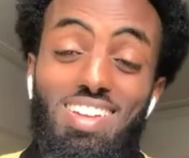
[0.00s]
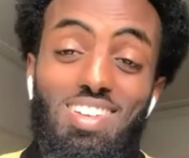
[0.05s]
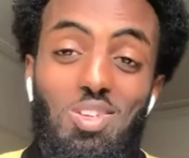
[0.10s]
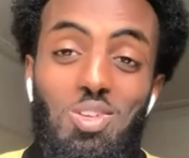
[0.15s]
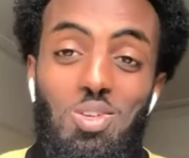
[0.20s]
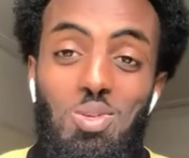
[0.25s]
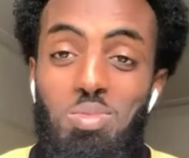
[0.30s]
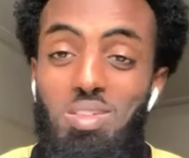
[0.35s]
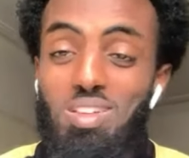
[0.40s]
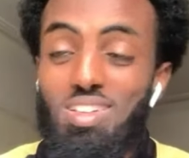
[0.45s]

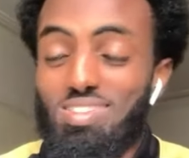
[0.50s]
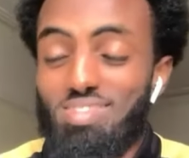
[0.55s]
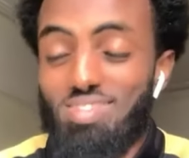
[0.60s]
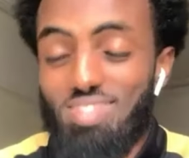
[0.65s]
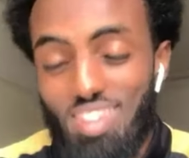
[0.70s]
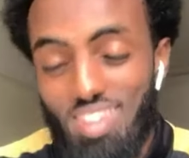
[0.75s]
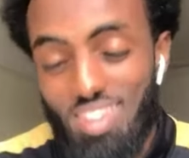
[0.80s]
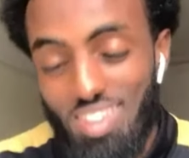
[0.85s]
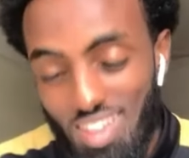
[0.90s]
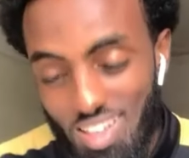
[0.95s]
Kuba,
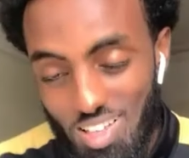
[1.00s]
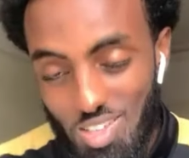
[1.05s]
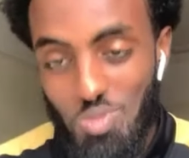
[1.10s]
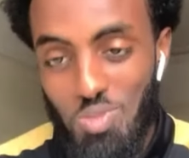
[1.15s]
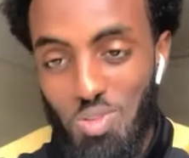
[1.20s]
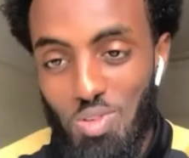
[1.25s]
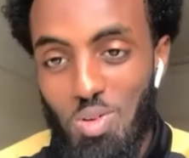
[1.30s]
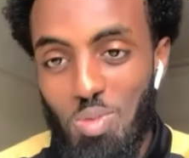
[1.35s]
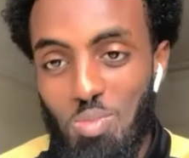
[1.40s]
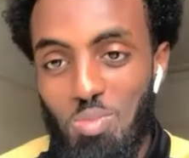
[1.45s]
thanks
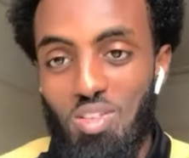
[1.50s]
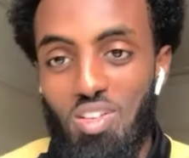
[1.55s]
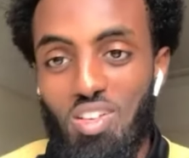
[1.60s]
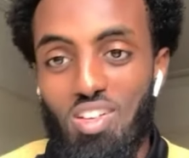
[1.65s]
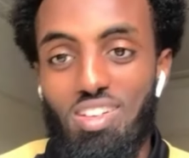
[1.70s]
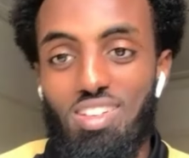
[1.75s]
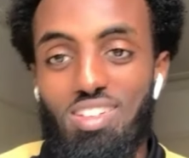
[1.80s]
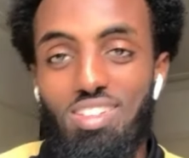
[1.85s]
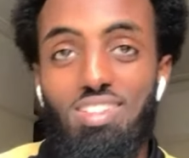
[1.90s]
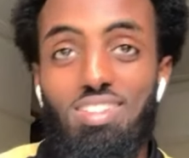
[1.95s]
for coming
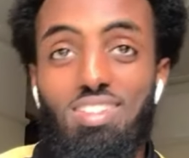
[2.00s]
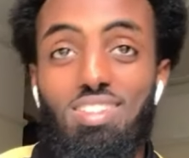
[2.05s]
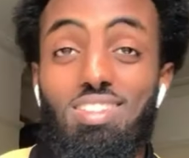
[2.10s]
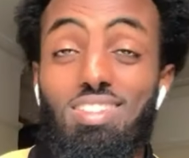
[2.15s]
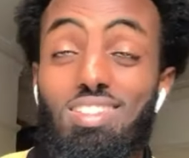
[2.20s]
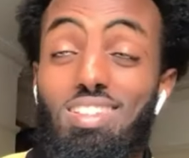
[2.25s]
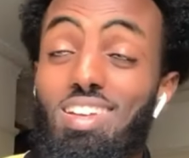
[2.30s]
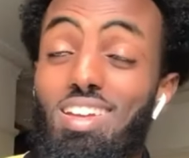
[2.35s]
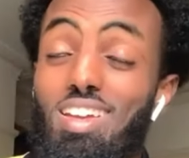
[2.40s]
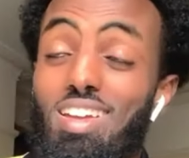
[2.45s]
on.
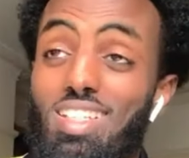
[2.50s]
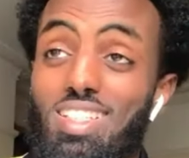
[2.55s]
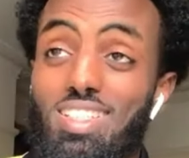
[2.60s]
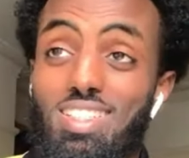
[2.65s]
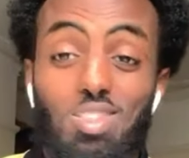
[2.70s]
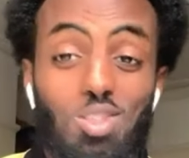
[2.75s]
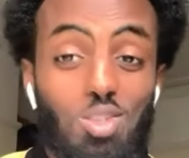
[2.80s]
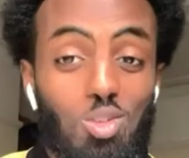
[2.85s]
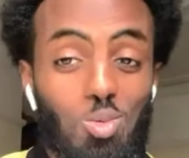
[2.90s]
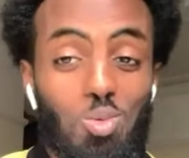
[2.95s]

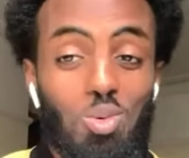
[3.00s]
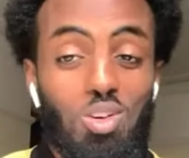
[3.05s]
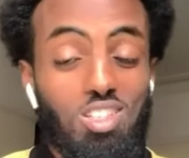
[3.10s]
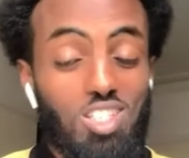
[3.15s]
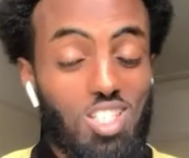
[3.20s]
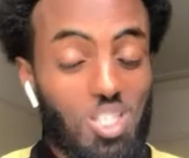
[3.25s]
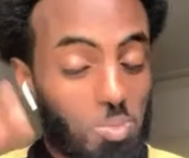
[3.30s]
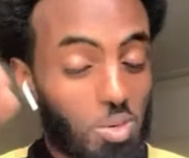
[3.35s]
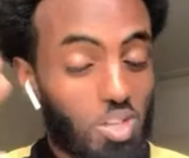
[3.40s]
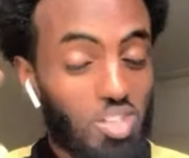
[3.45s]
You're one
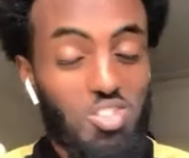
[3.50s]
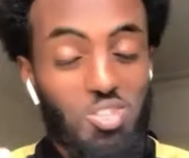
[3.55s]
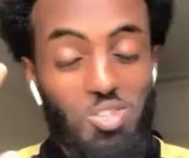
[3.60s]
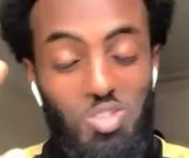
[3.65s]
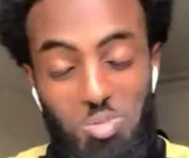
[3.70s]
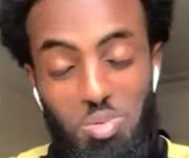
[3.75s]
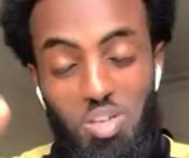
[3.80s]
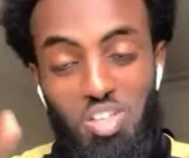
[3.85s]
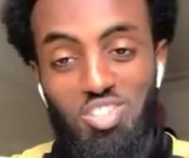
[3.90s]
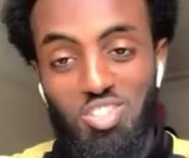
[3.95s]
special,
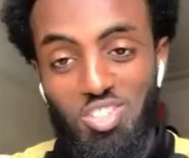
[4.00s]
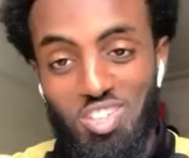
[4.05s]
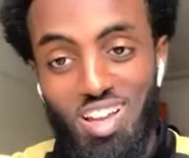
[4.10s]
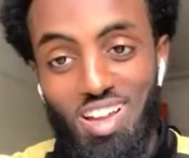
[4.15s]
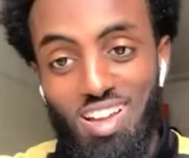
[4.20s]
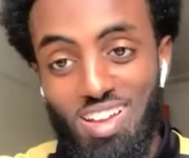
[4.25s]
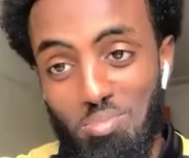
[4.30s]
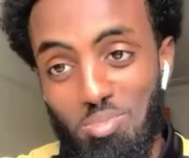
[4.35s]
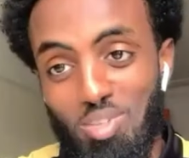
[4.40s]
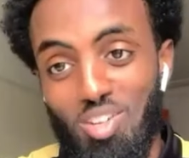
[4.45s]
special
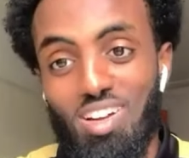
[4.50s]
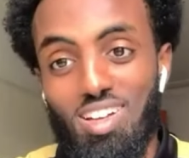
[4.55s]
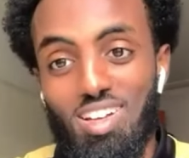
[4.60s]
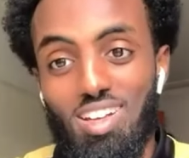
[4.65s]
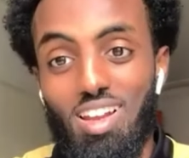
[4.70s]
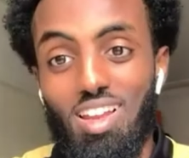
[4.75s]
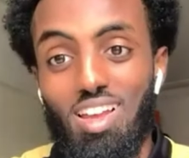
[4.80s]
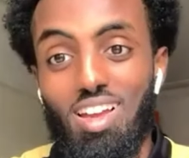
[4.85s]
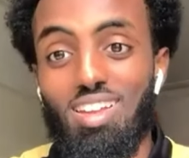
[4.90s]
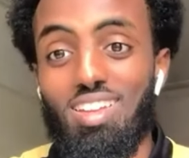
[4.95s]
guy. I'm not going to
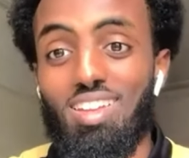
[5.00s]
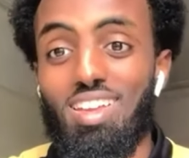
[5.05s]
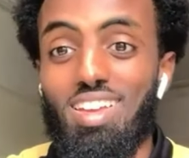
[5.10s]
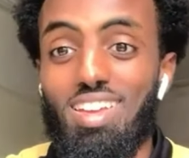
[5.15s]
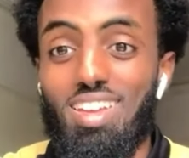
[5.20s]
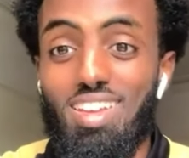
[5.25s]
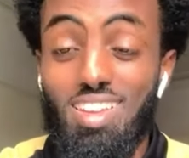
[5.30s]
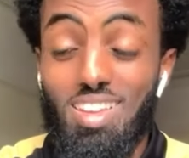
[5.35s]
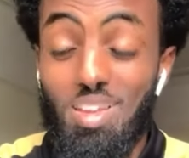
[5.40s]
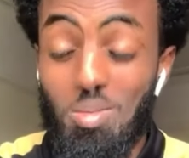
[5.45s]
lie.
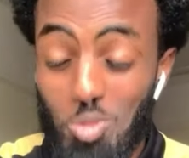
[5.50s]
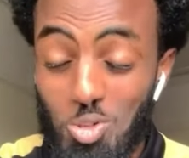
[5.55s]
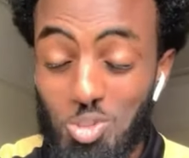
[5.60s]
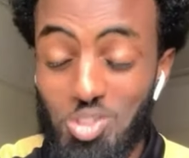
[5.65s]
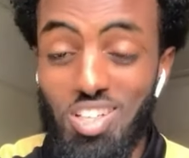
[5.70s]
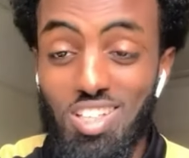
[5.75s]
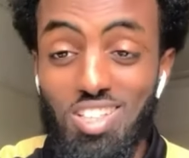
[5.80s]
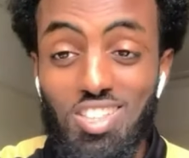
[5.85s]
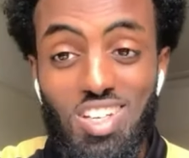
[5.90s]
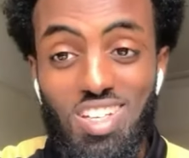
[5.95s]
The
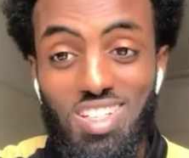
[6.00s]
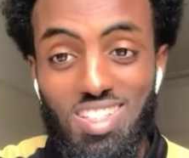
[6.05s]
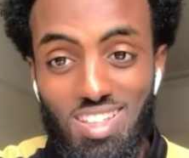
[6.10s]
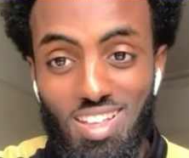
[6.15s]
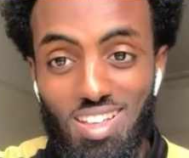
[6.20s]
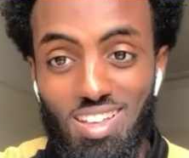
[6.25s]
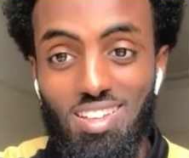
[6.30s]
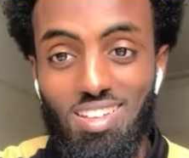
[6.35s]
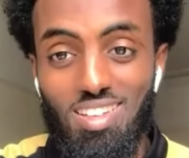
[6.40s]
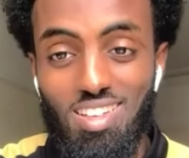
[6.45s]
most
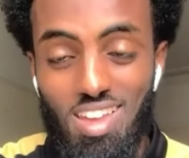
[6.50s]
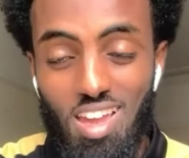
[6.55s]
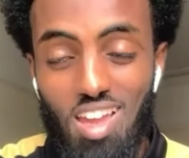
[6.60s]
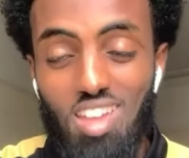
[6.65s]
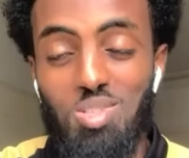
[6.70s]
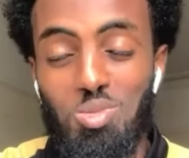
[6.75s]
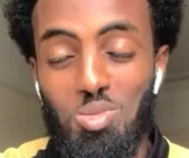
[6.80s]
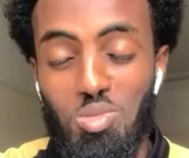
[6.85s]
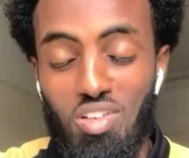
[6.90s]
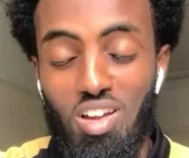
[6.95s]
interesting
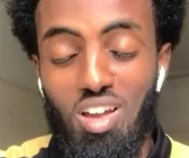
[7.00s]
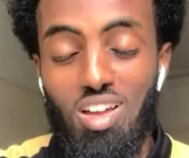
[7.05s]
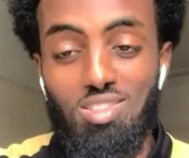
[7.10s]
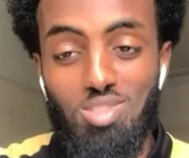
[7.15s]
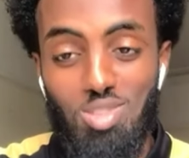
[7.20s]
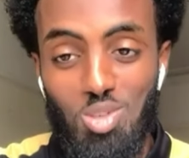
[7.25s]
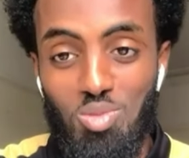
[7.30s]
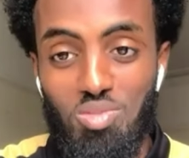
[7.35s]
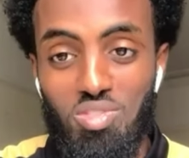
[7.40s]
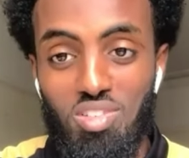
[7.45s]
guest we've had
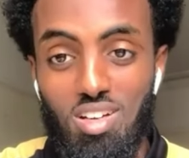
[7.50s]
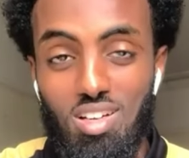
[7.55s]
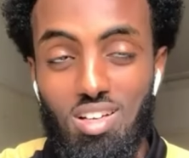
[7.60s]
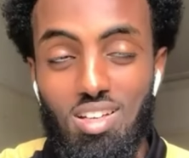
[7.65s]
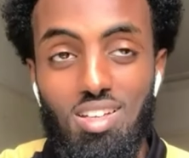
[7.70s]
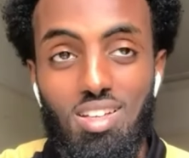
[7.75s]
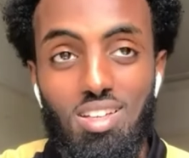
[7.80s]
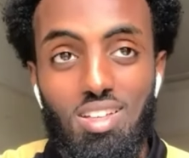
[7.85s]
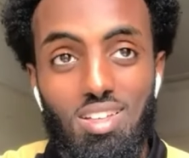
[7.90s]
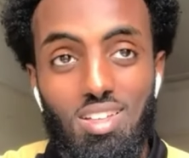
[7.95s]
so far,
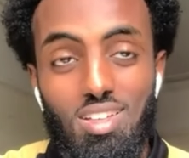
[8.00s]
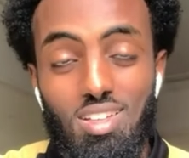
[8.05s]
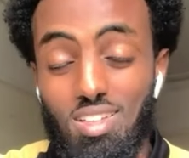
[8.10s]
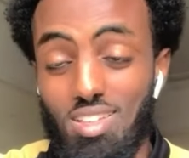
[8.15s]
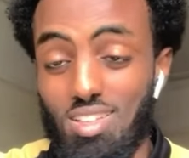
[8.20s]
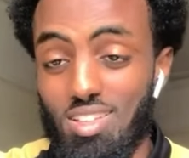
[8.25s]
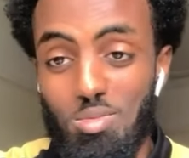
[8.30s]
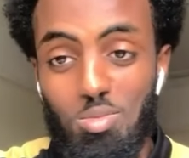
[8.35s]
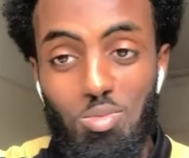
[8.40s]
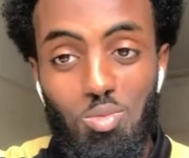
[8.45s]

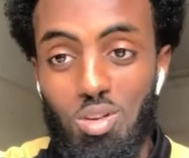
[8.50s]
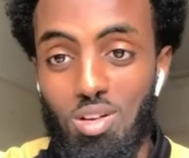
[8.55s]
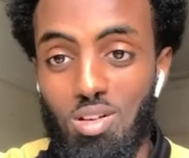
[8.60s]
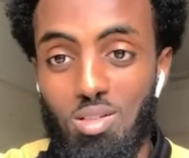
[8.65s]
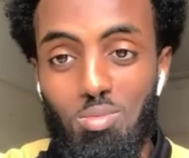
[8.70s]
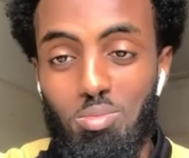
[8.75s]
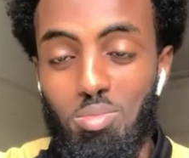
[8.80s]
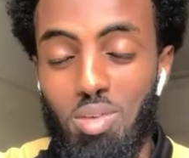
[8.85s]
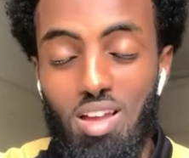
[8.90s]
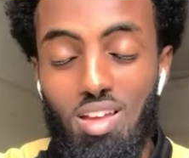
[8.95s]
one
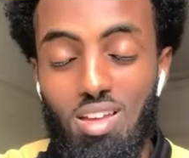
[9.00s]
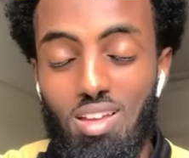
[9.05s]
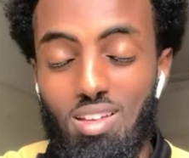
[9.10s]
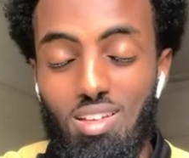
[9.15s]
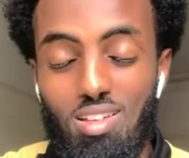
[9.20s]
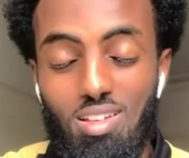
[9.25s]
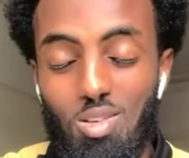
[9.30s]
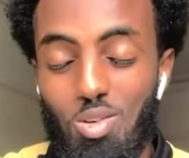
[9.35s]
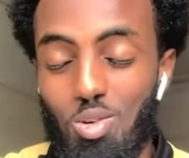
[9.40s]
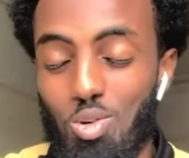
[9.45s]
by
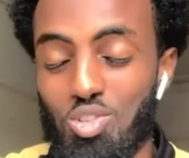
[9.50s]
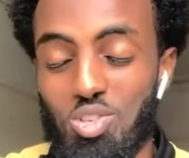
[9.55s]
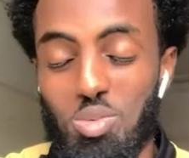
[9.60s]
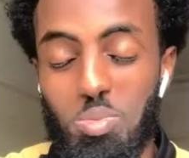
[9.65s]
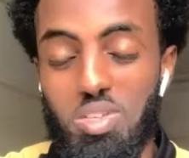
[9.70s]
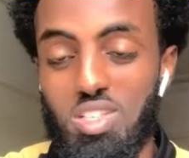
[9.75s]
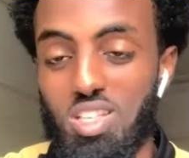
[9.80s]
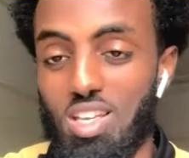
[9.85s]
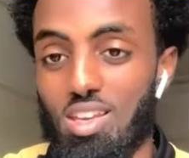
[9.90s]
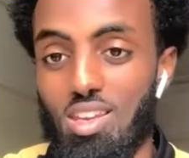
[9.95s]

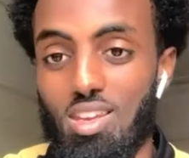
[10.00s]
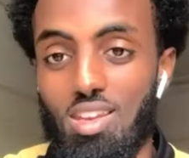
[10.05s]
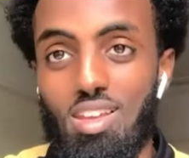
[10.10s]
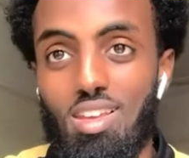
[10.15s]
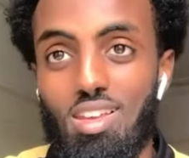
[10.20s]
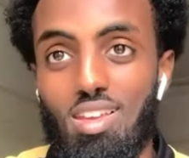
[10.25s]
100%.